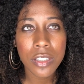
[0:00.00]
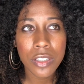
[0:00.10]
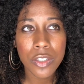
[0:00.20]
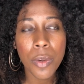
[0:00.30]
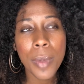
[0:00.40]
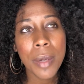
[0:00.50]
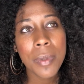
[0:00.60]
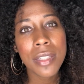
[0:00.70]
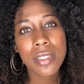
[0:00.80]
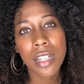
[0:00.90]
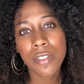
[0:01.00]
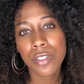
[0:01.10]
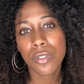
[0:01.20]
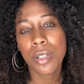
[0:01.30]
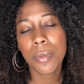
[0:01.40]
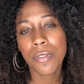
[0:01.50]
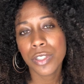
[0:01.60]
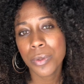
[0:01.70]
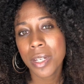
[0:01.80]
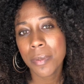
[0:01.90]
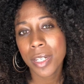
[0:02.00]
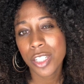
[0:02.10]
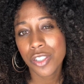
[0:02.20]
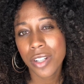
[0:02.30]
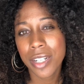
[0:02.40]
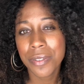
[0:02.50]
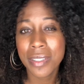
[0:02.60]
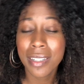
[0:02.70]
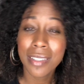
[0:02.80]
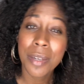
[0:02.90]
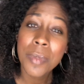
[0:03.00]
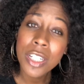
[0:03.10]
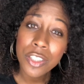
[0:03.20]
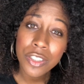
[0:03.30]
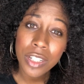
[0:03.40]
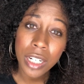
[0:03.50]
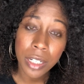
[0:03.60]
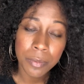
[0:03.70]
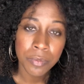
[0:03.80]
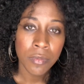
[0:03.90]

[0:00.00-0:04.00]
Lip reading: So maybe instead of screaming for 20 minutes straight, it was like 10 minutes straight.